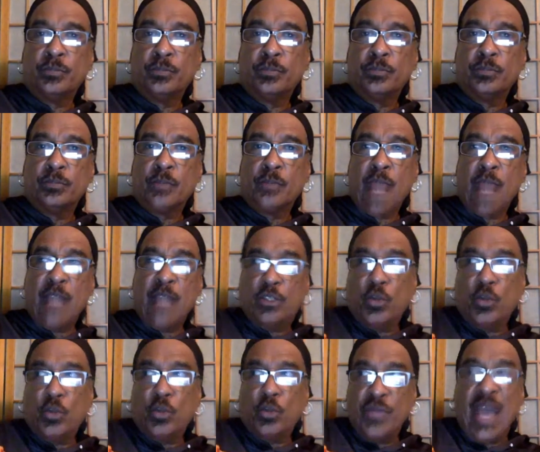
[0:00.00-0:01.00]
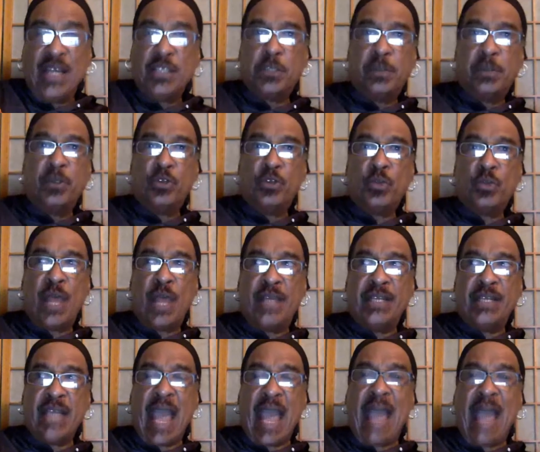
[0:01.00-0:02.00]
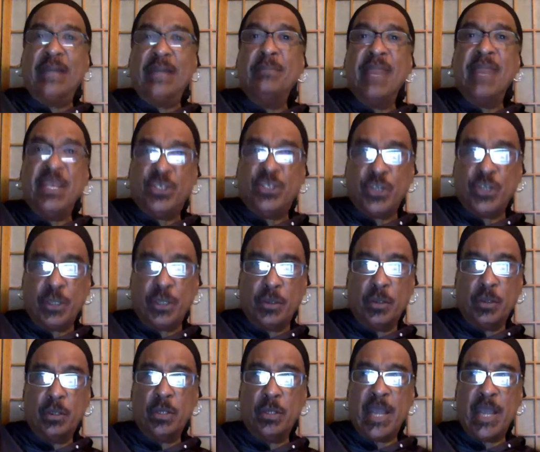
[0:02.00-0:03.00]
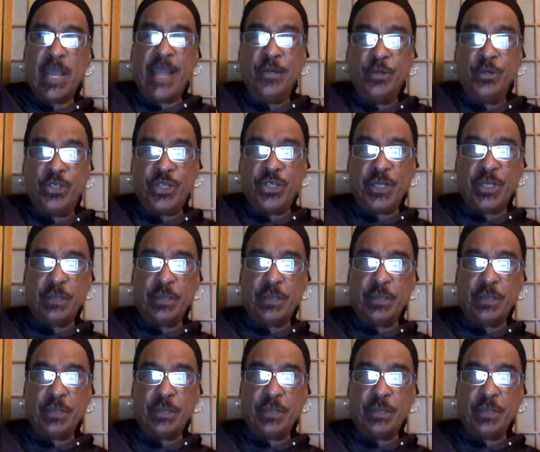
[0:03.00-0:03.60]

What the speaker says: And so that is spirituality, animation, energy,